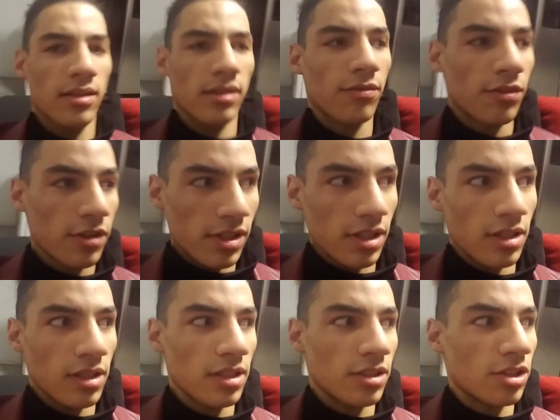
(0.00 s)
first
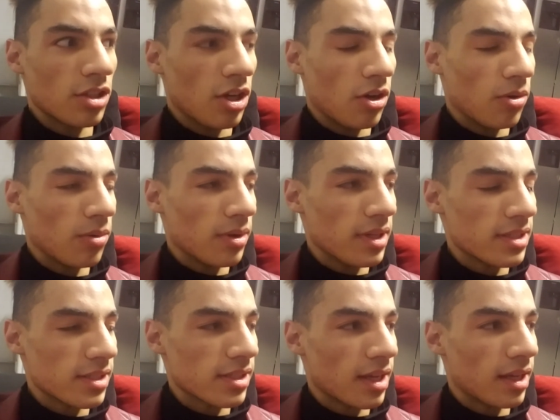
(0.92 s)
thing you need to know
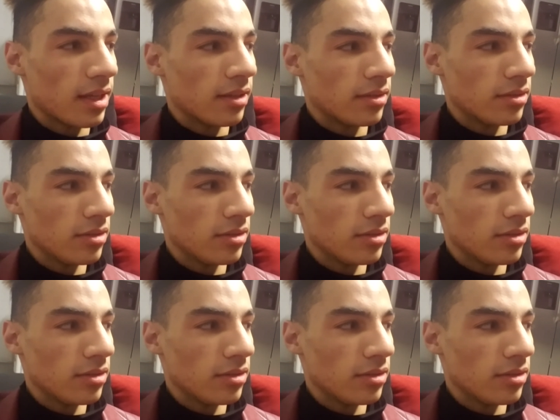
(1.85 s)
is that